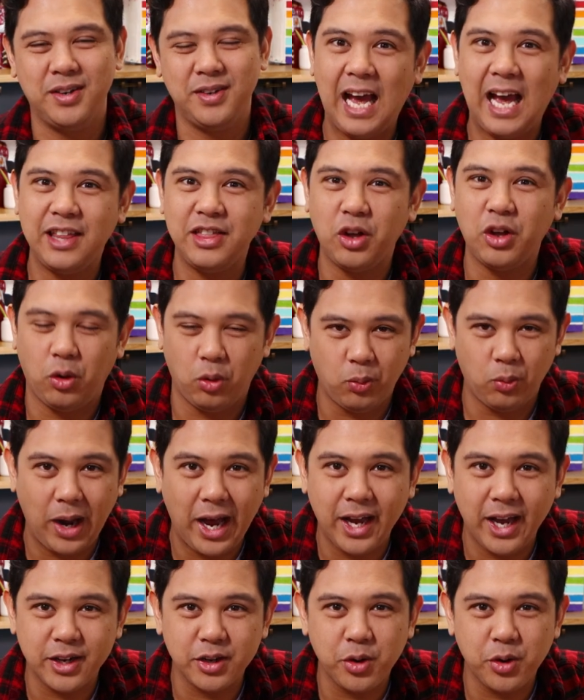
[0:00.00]
And the
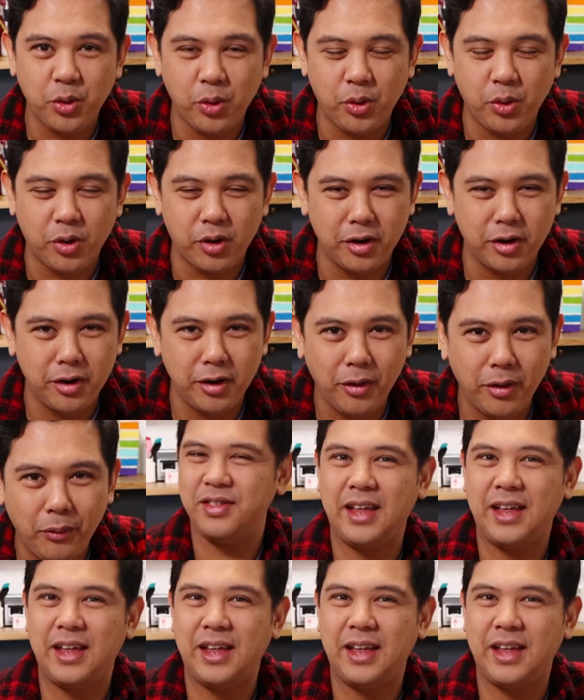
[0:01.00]
Rancor.